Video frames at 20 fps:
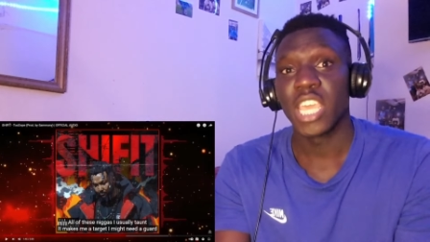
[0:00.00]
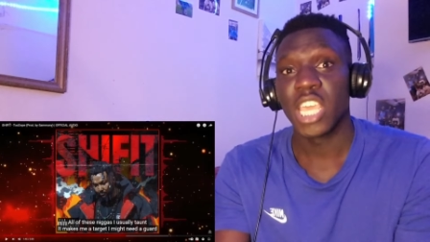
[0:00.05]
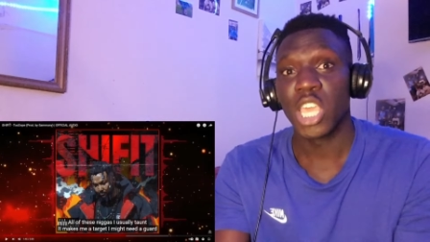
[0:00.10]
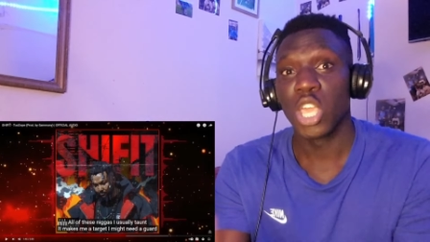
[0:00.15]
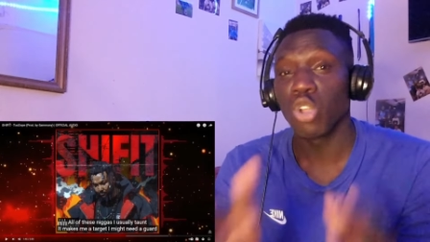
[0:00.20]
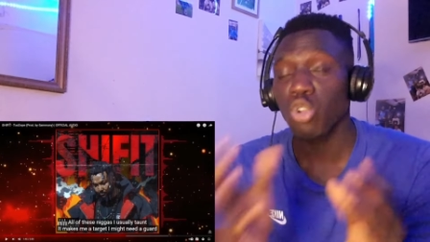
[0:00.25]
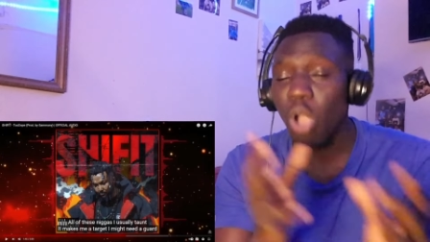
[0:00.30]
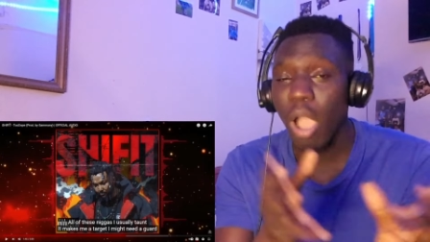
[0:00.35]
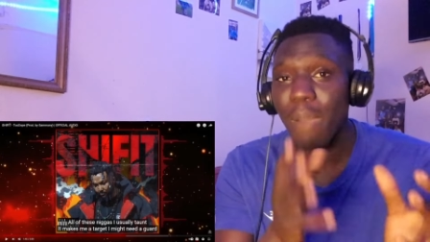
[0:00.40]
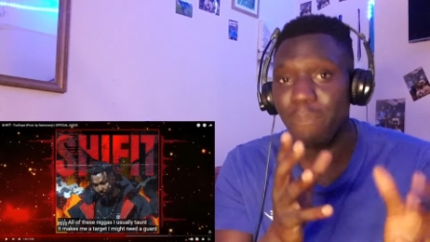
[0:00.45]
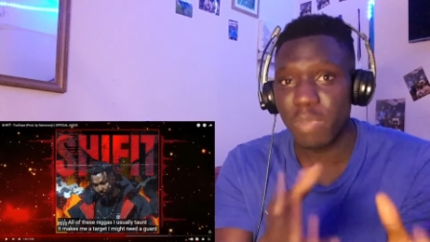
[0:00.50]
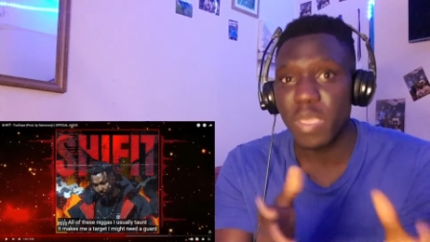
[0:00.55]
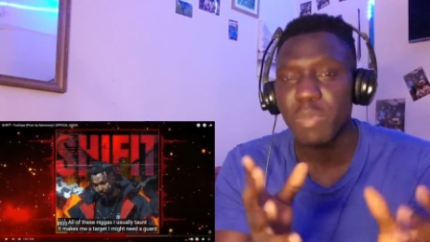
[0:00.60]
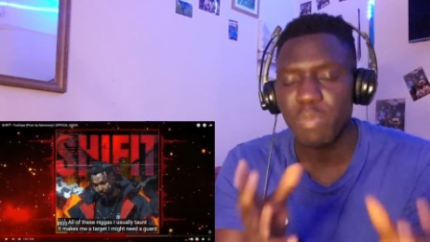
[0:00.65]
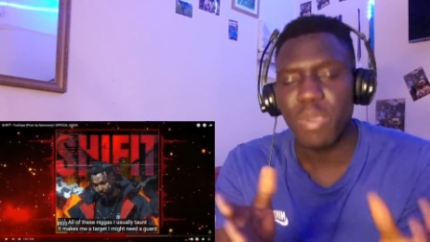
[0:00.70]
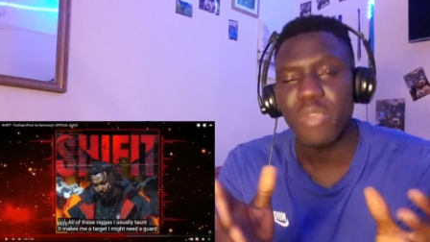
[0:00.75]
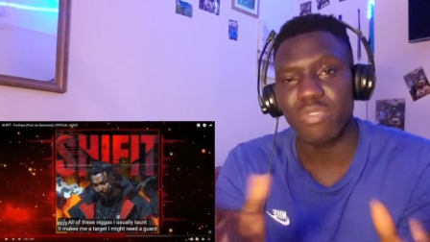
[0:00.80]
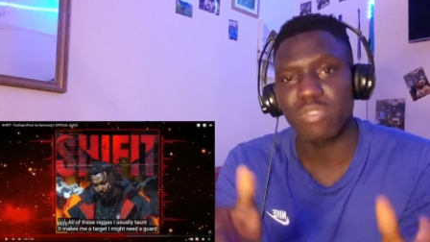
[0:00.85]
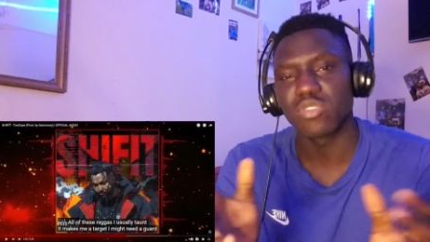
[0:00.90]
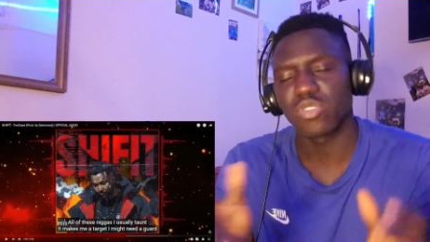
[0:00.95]

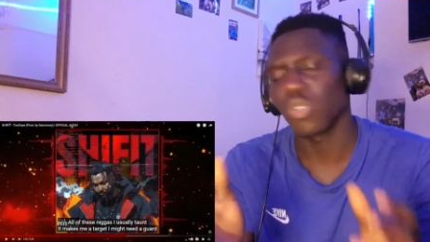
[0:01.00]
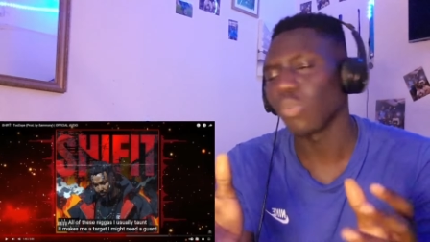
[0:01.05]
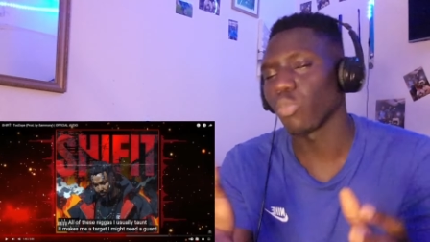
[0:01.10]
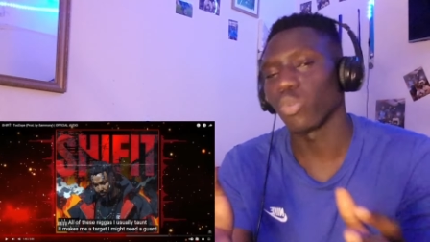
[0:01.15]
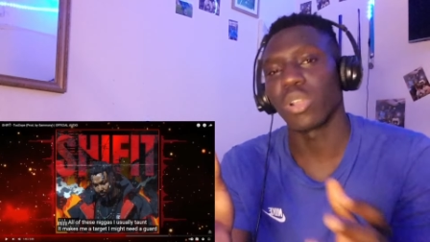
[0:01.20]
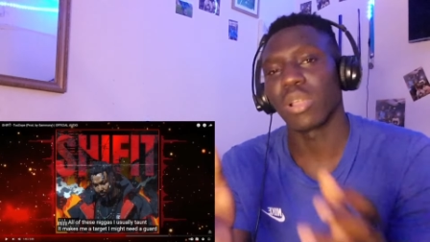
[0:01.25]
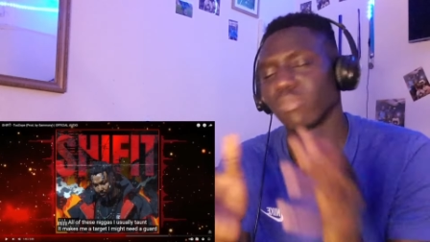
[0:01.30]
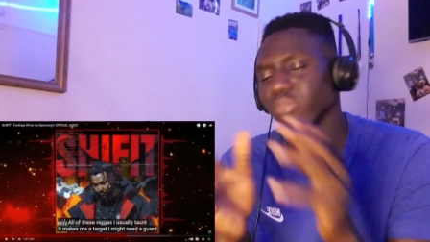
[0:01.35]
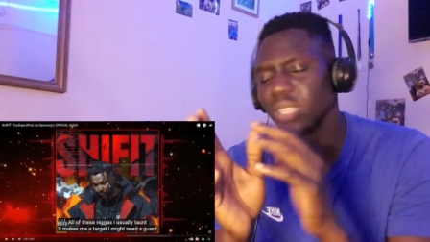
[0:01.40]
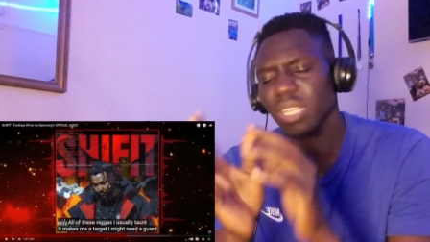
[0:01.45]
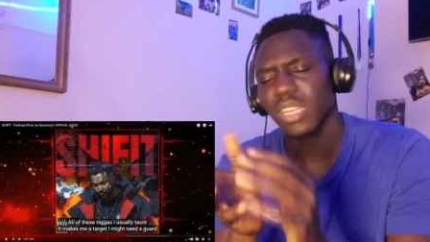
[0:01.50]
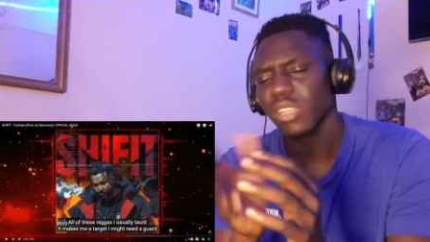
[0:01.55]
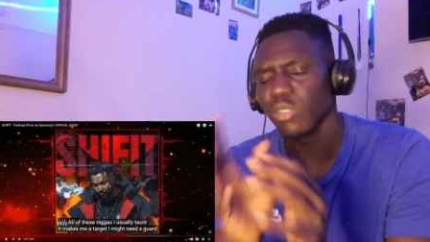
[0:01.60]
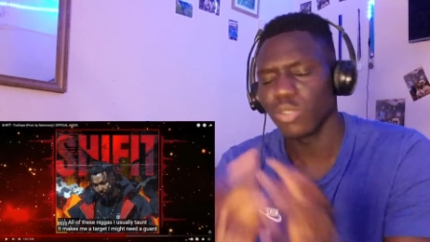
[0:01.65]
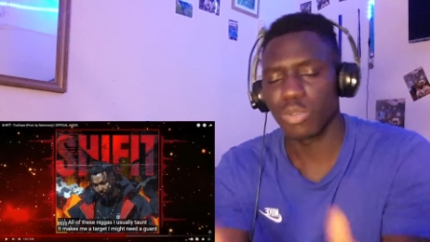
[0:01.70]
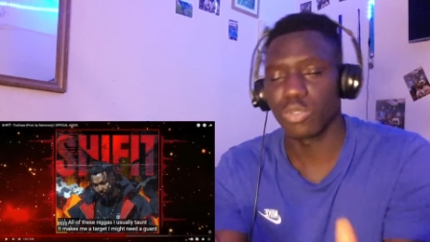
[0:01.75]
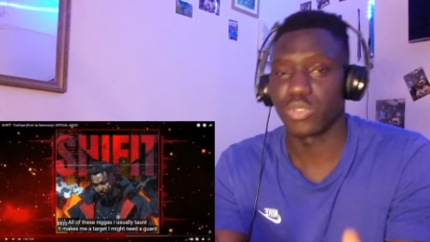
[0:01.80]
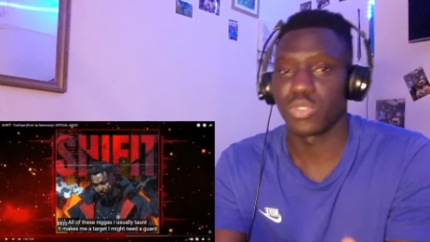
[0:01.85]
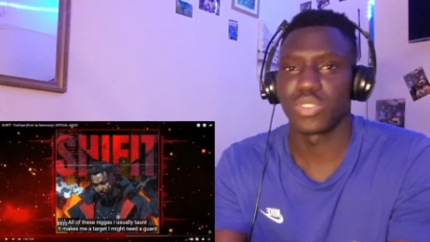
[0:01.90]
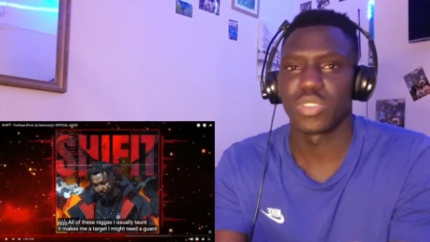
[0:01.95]
I'm telling
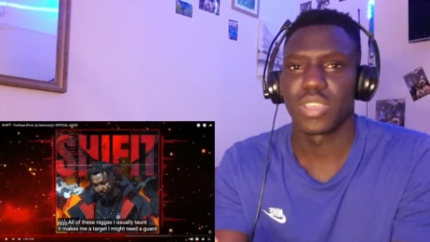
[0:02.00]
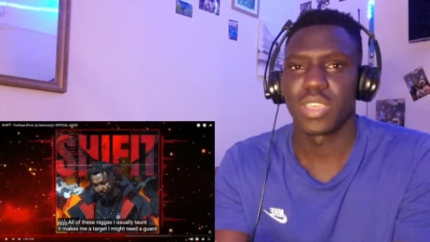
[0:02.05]
you.